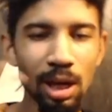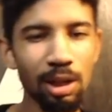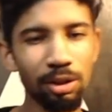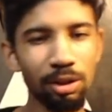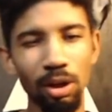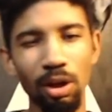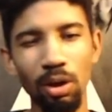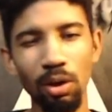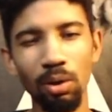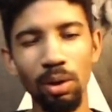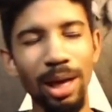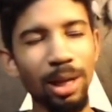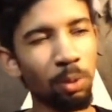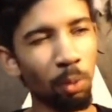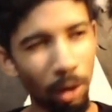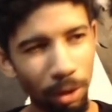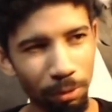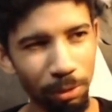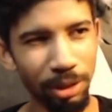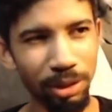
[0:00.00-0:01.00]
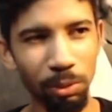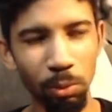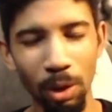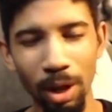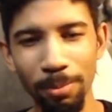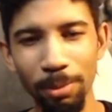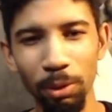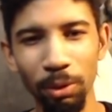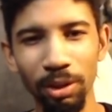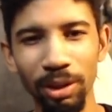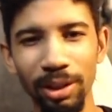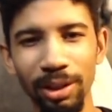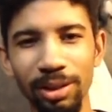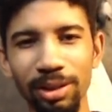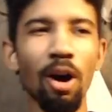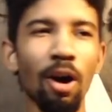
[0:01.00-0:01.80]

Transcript: So that's one reason why I'm doing this.